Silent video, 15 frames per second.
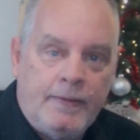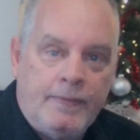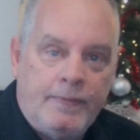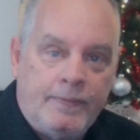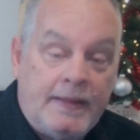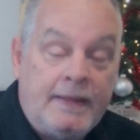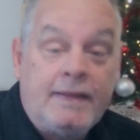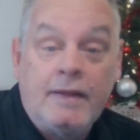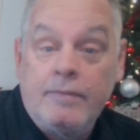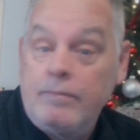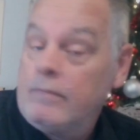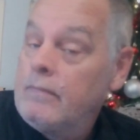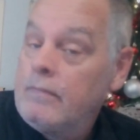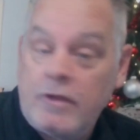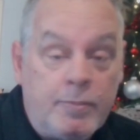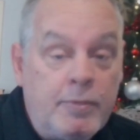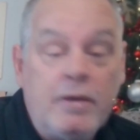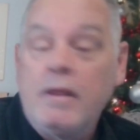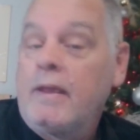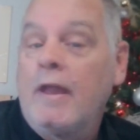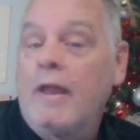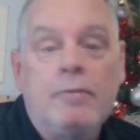They can
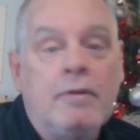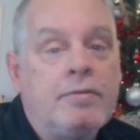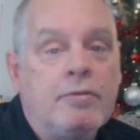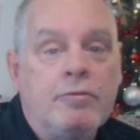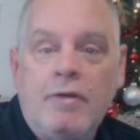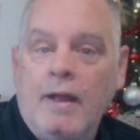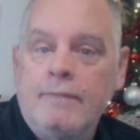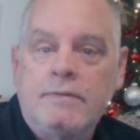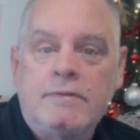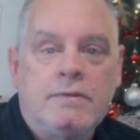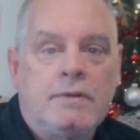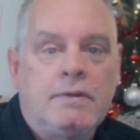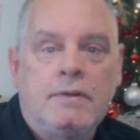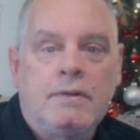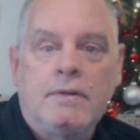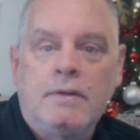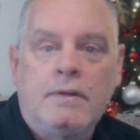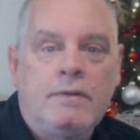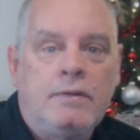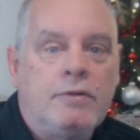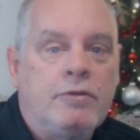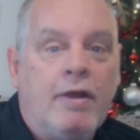communicate with the refs
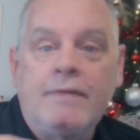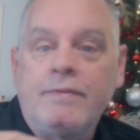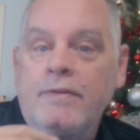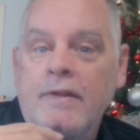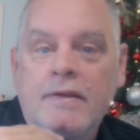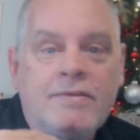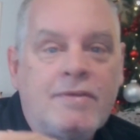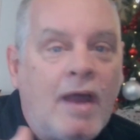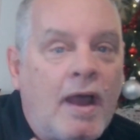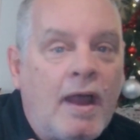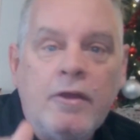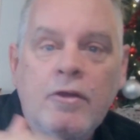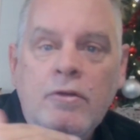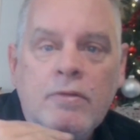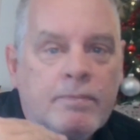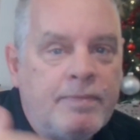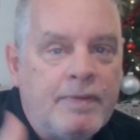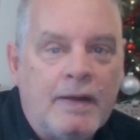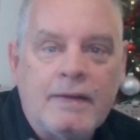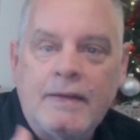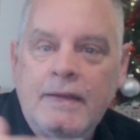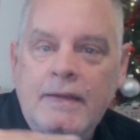throughout the entire
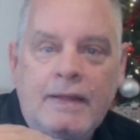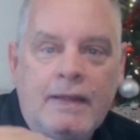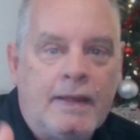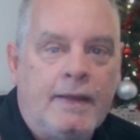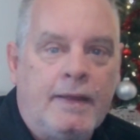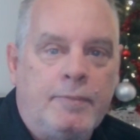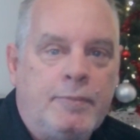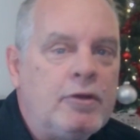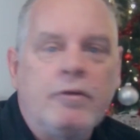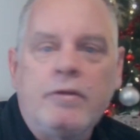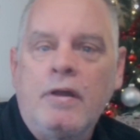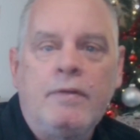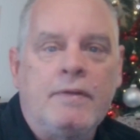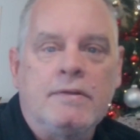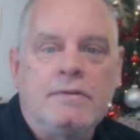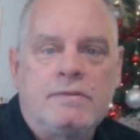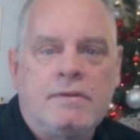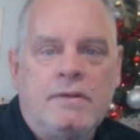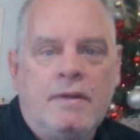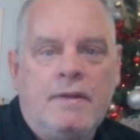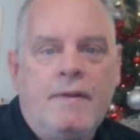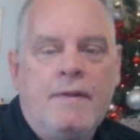fucking game. You don't know this,
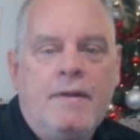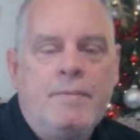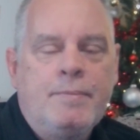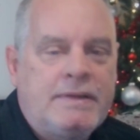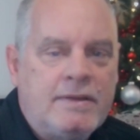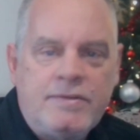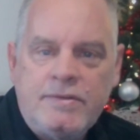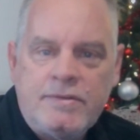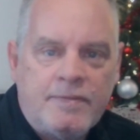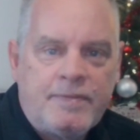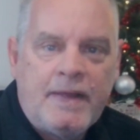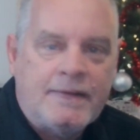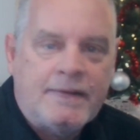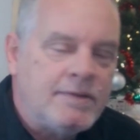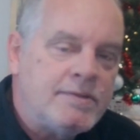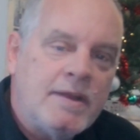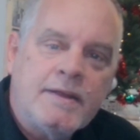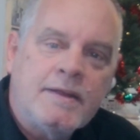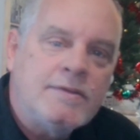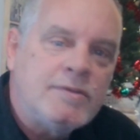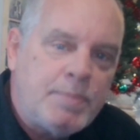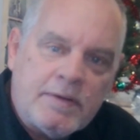but this is a fact. It's not a
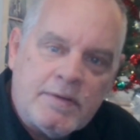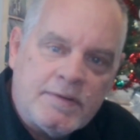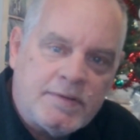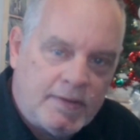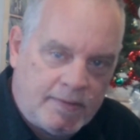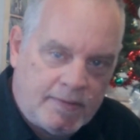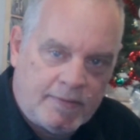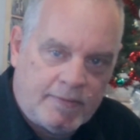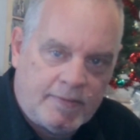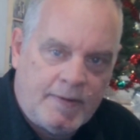conspiracy theory.